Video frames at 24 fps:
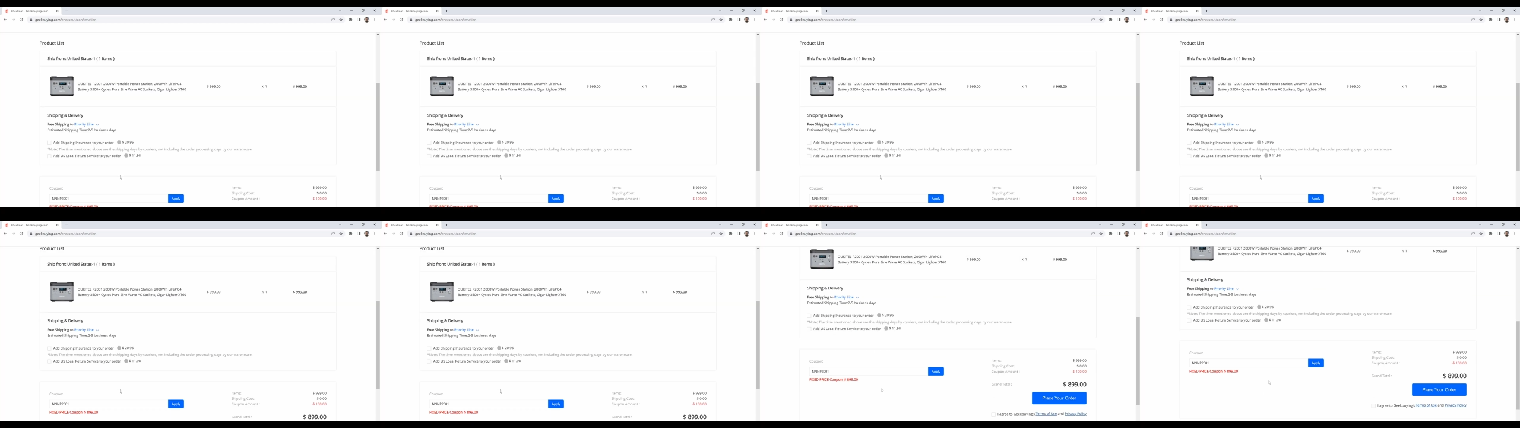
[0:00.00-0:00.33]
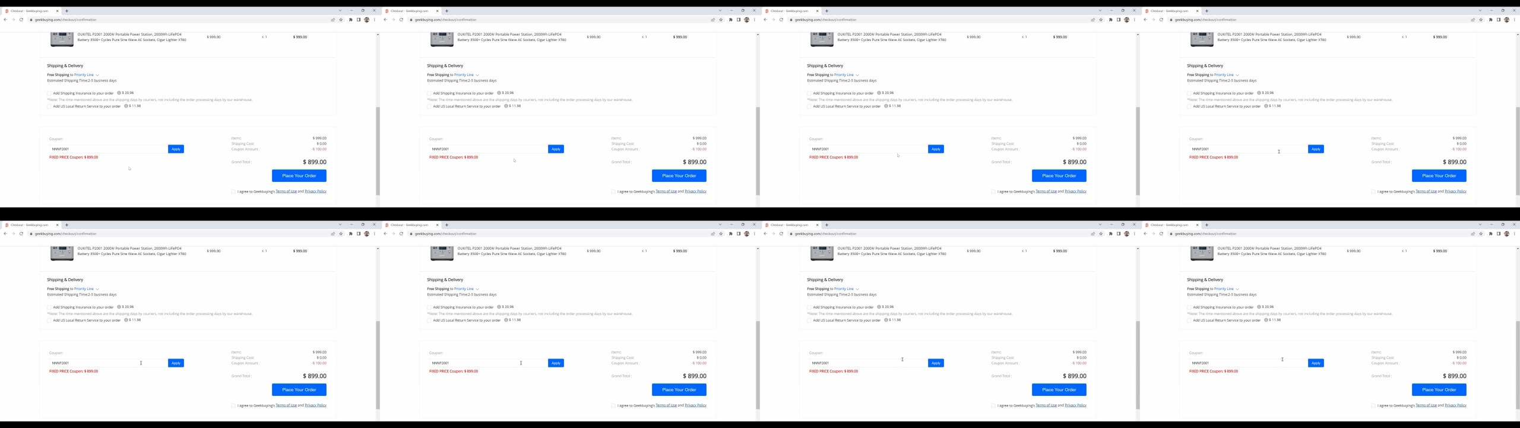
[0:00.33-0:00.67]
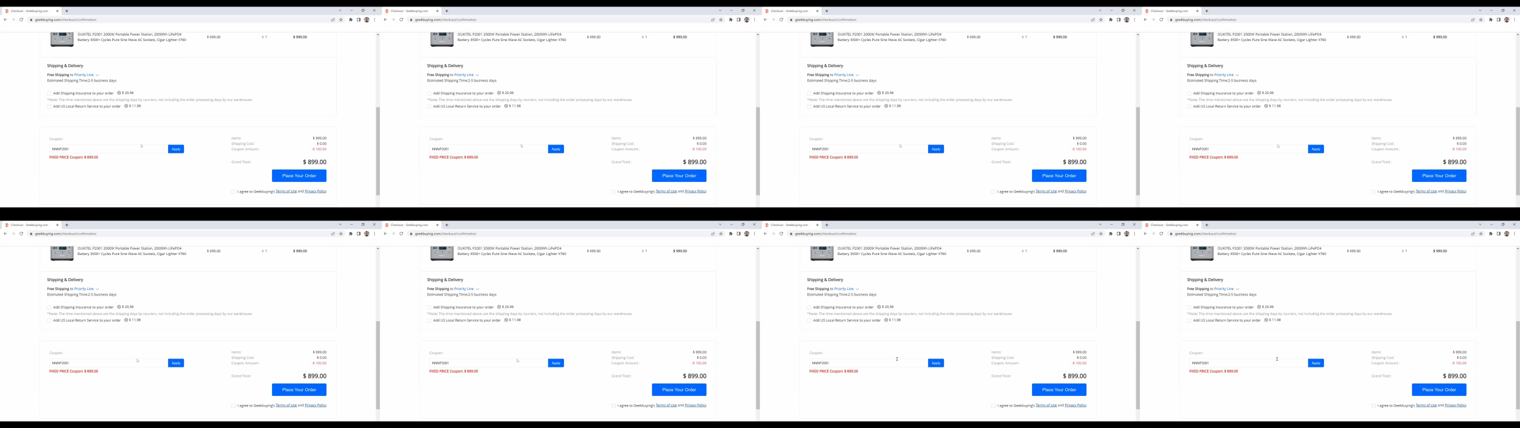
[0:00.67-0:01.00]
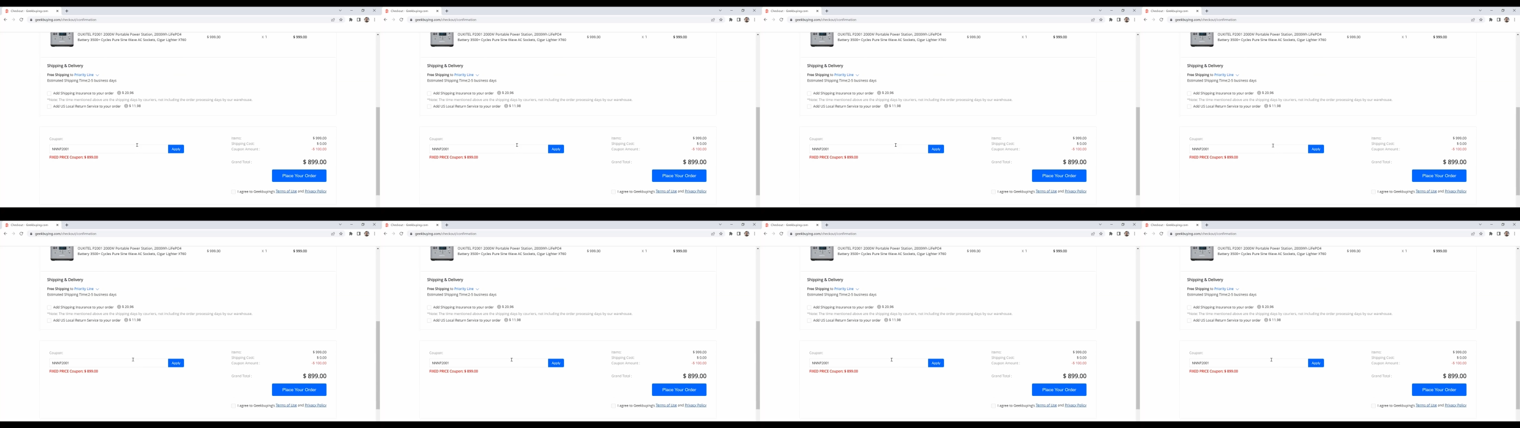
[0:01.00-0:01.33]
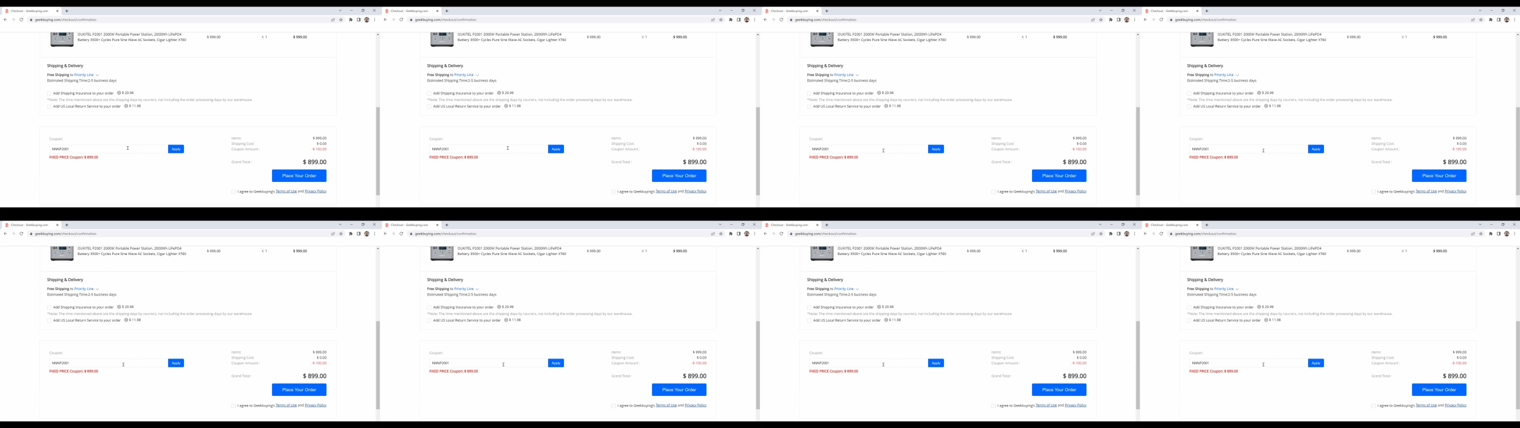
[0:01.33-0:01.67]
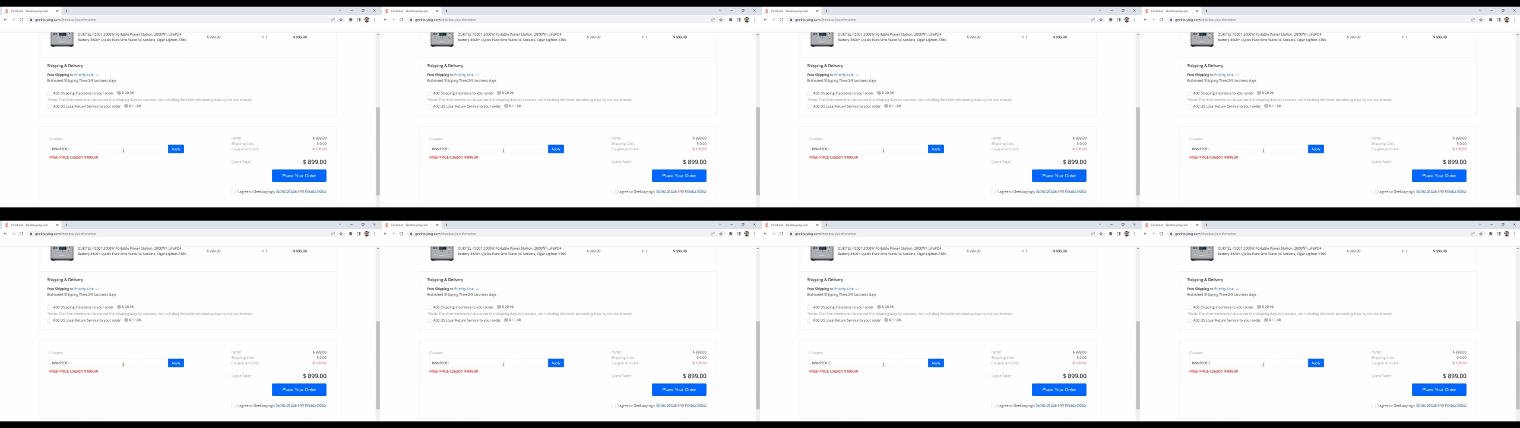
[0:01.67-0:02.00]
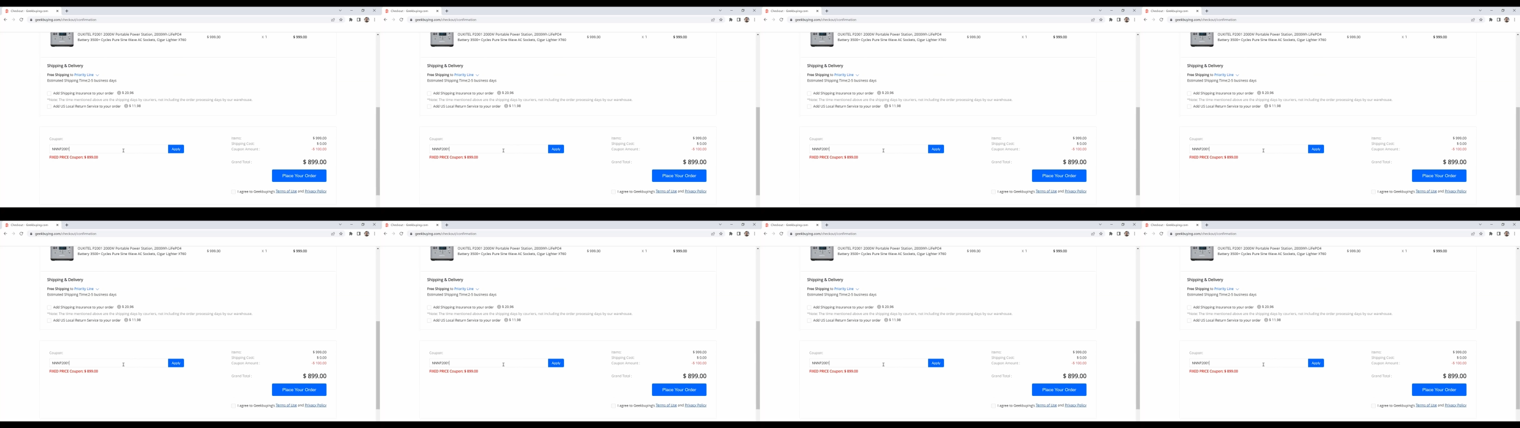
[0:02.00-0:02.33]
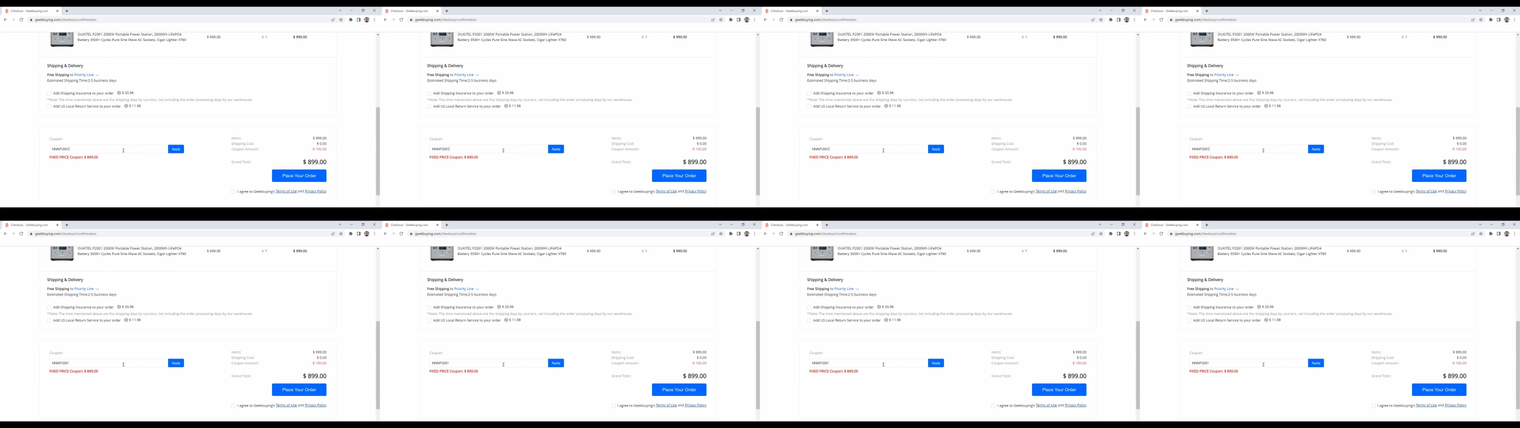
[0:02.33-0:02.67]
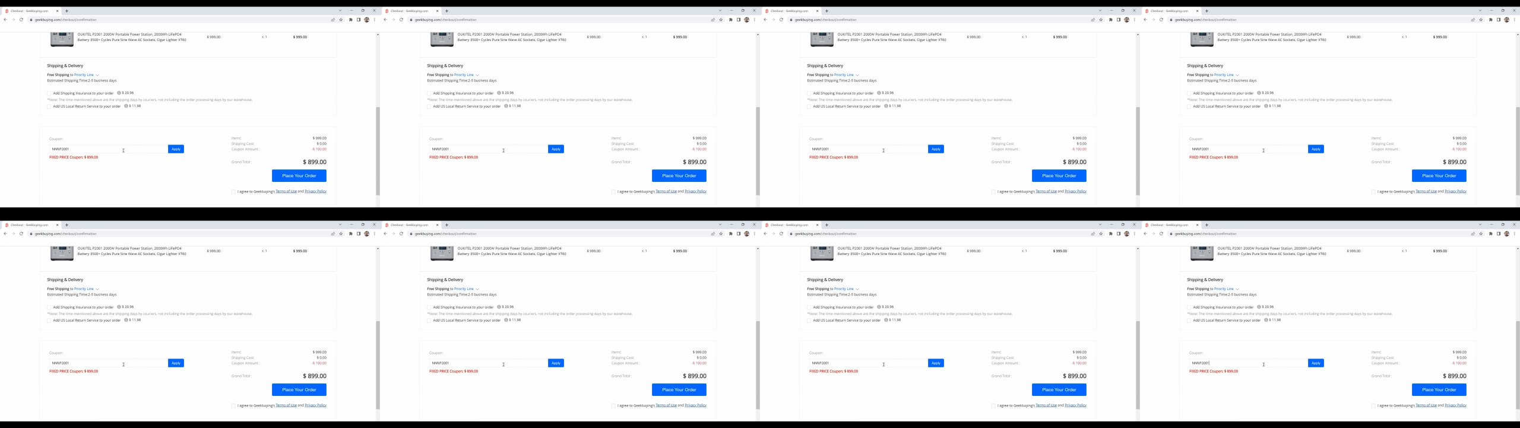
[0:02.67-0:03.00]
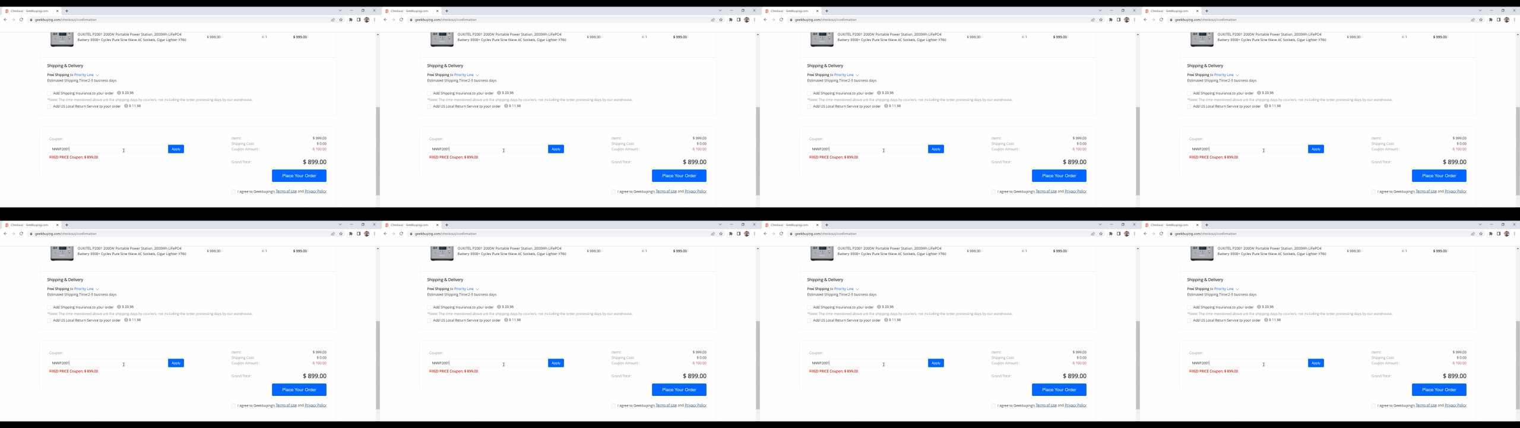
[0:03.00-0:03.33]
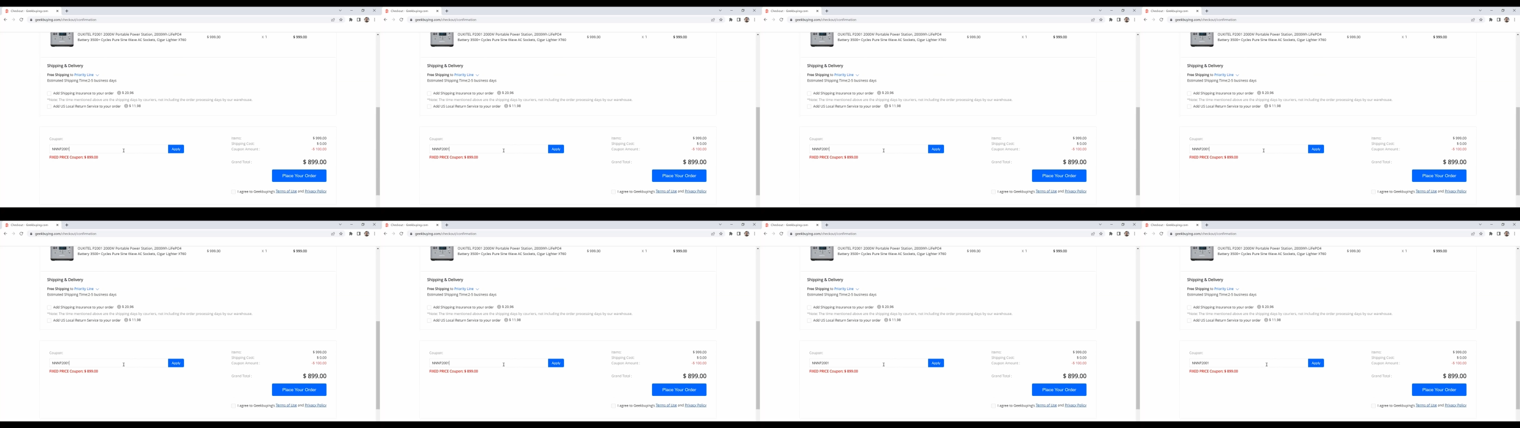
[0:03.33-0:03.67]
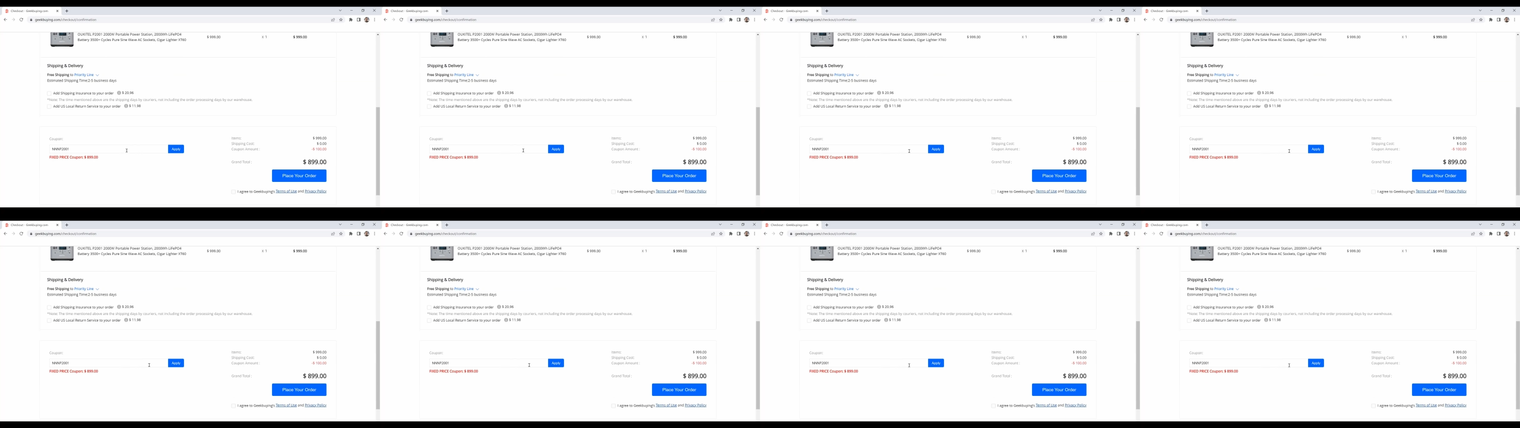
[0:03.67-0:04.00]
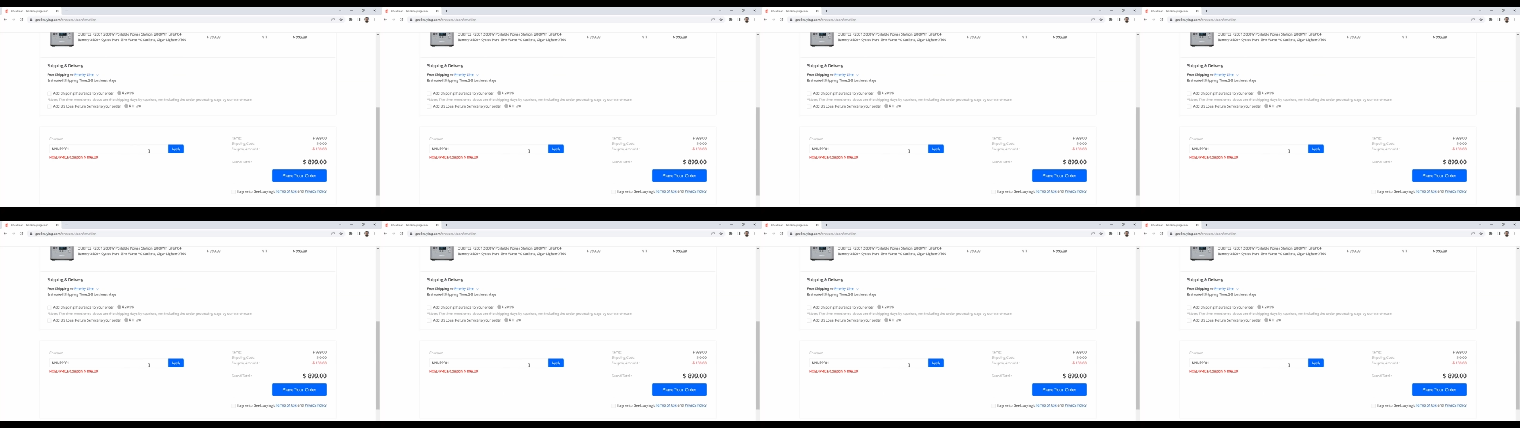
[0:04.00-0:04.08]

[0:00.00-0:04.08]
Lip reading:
No face is visible, so there are no lips to read.